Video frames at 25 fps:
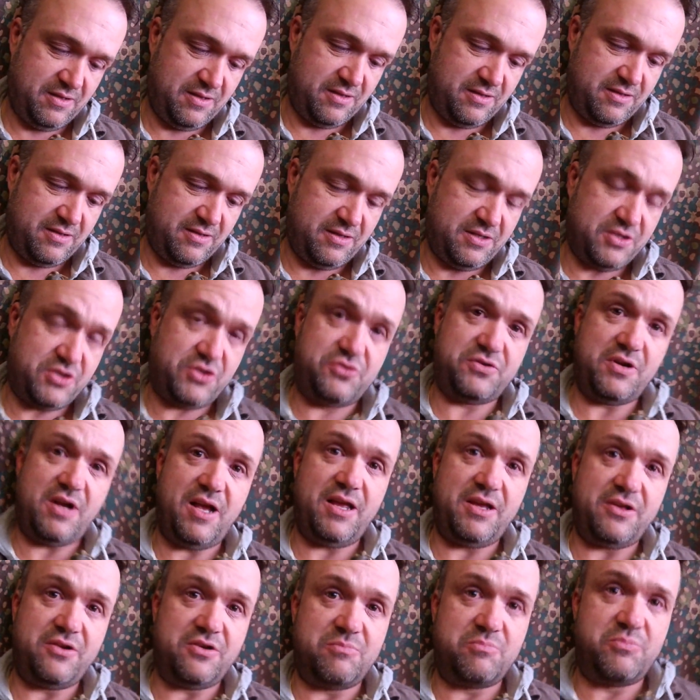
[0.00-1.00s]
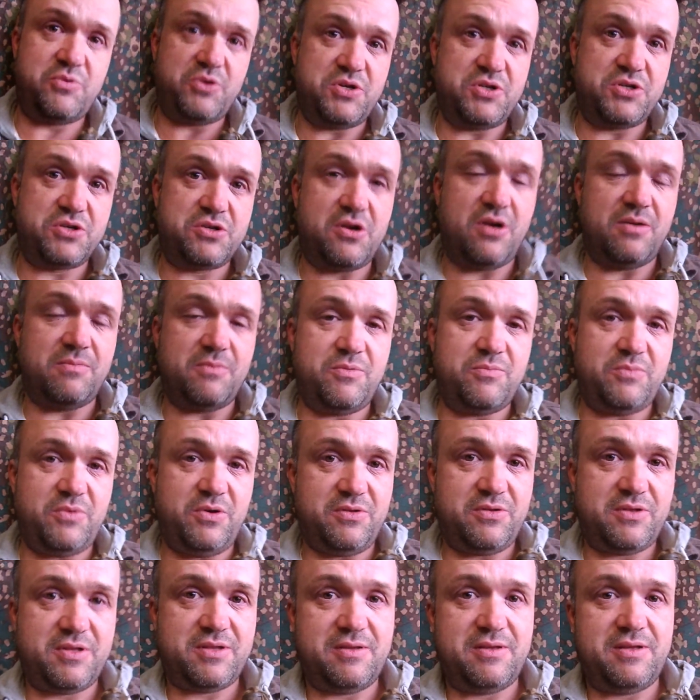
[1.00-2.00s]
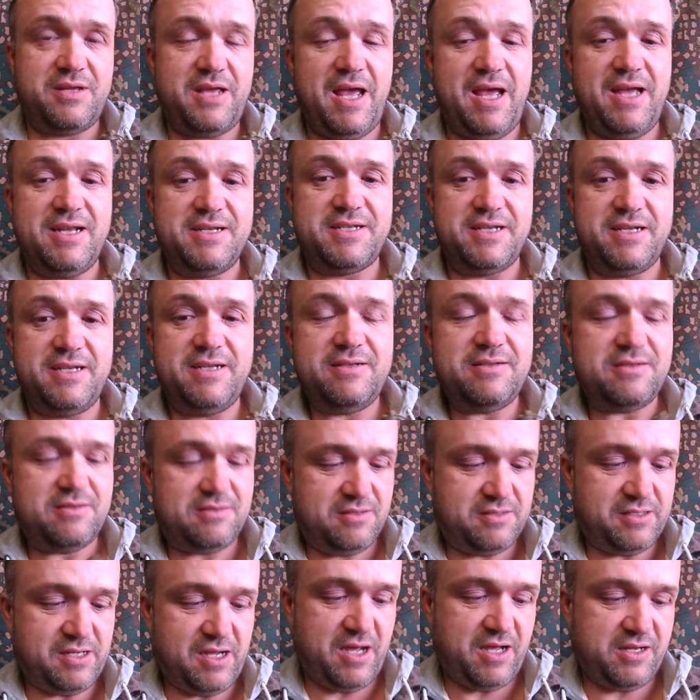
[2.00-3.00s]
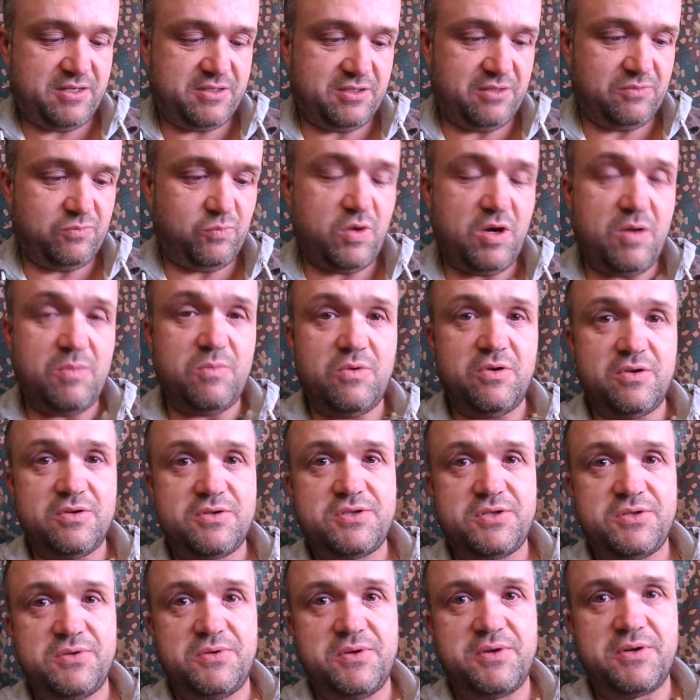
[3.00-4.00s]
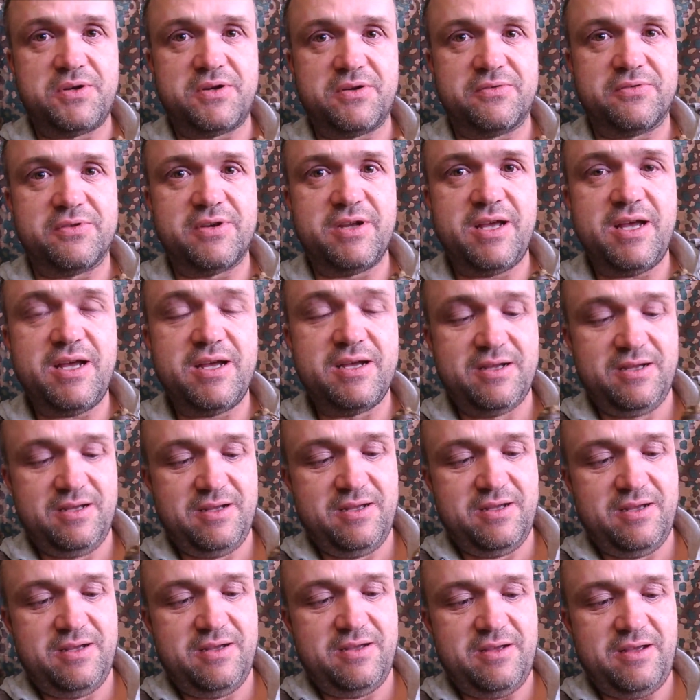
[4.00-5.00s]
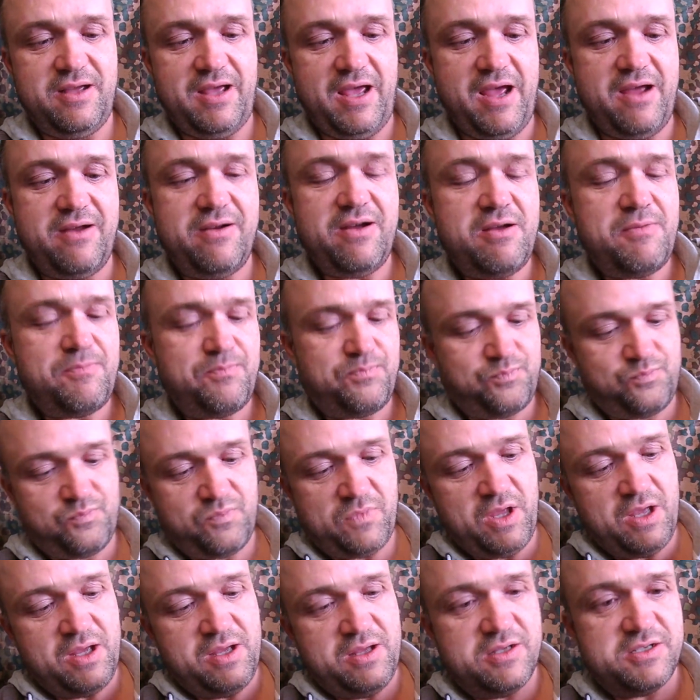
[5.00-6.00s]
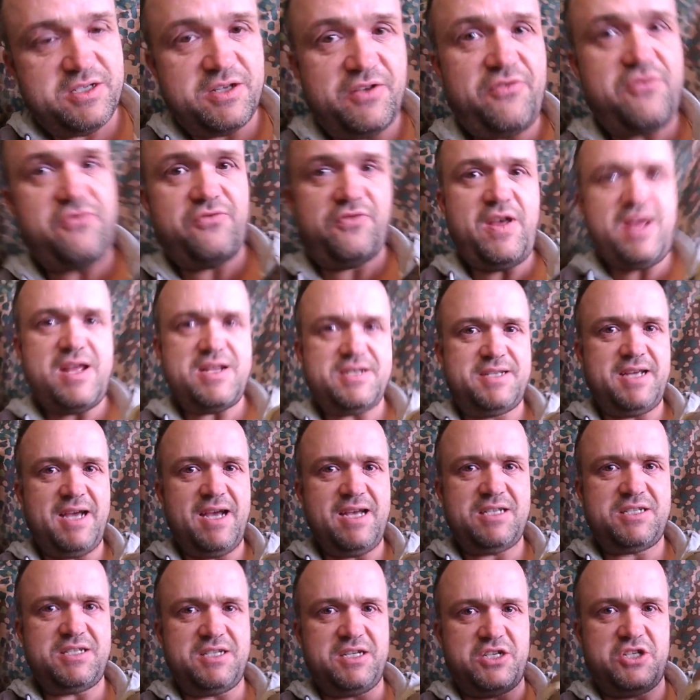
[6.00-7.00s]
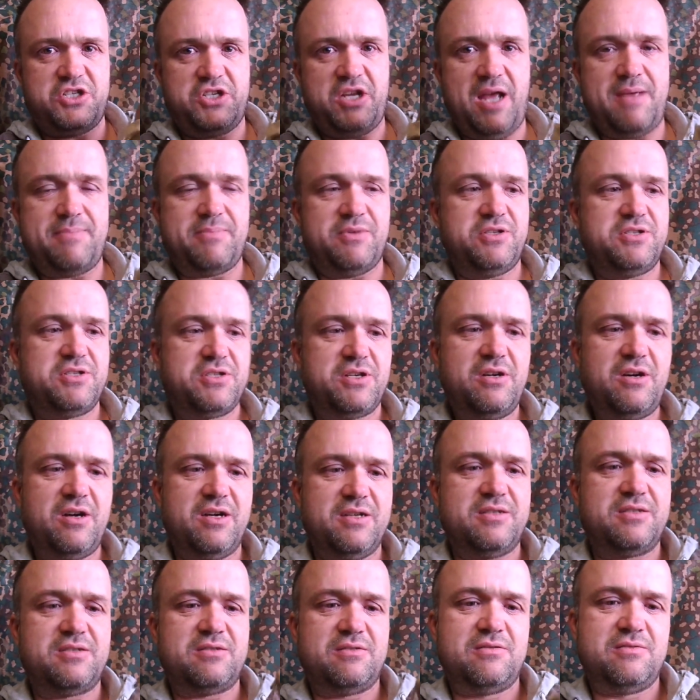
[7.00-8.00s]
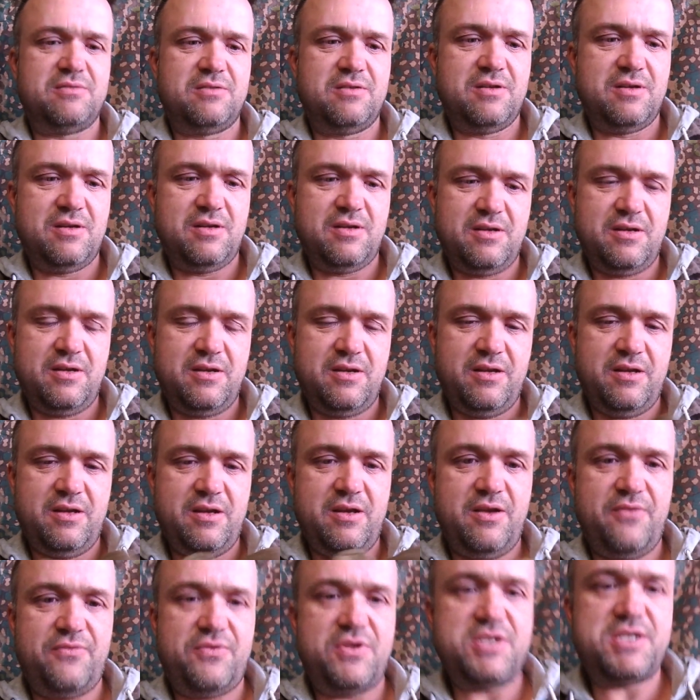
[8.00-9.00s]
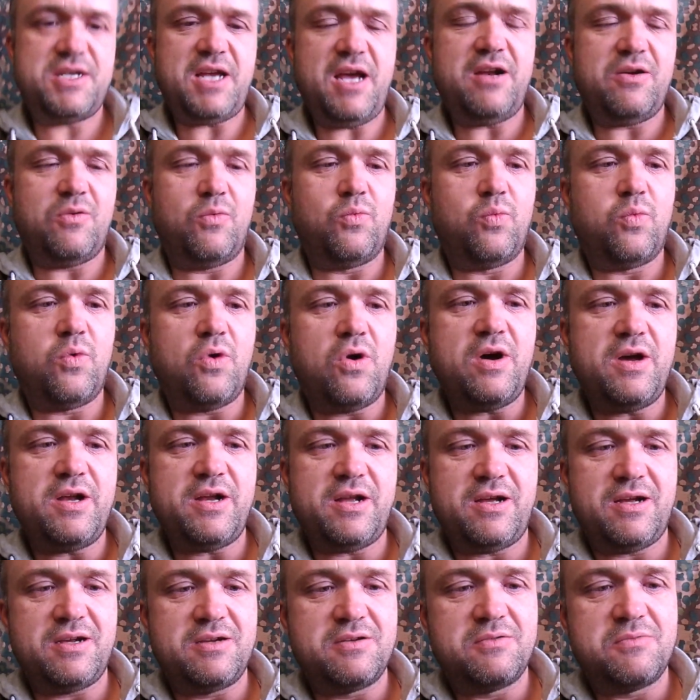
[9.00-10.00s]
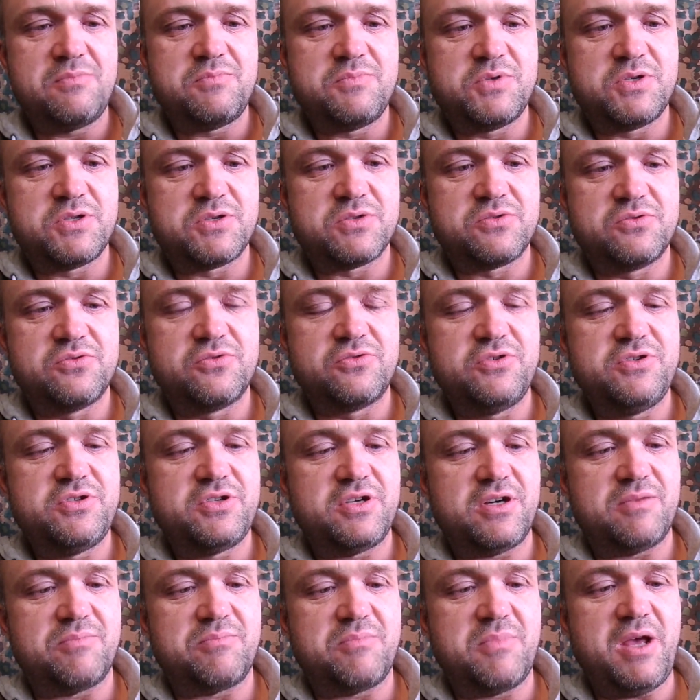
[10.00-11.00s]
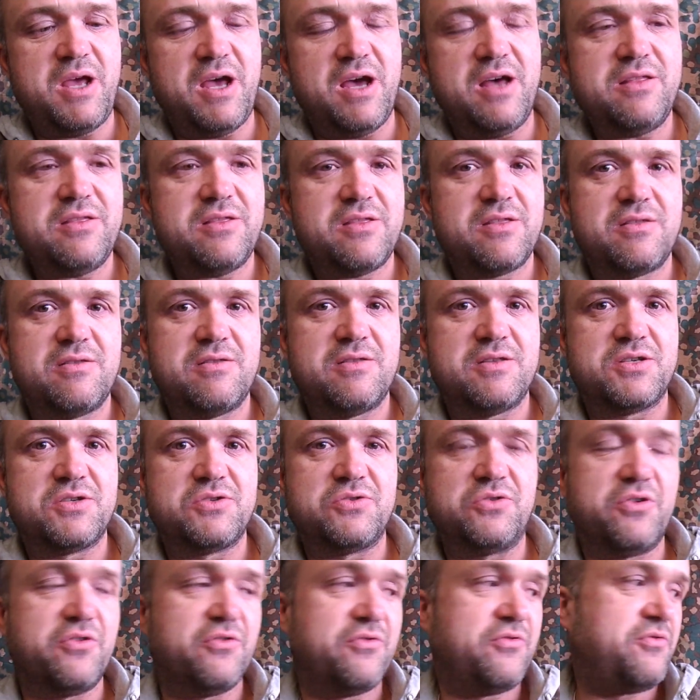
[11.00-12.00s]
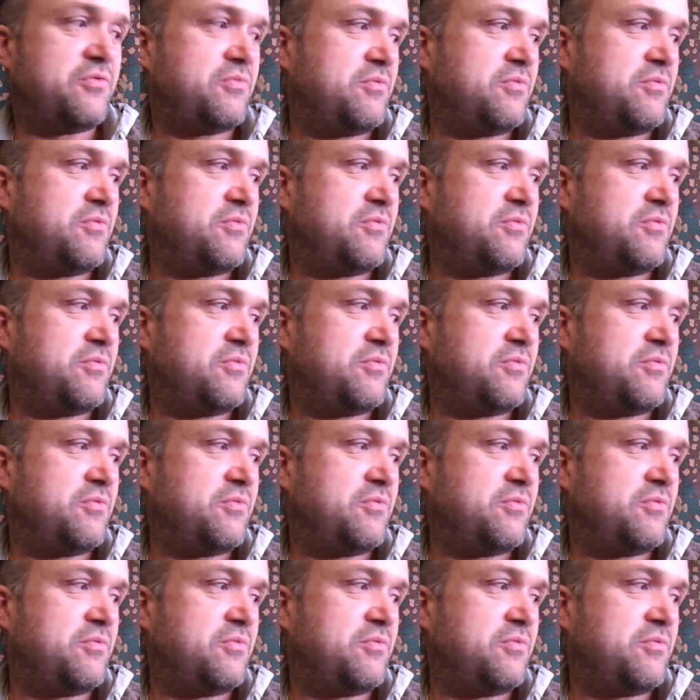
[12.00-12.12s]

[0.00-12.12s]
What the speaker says: Australian or British Commonwealth canteen, so it's World War II and Korea era. It's a fantastic shape and size. If this had a wider screw top mouth, the sort of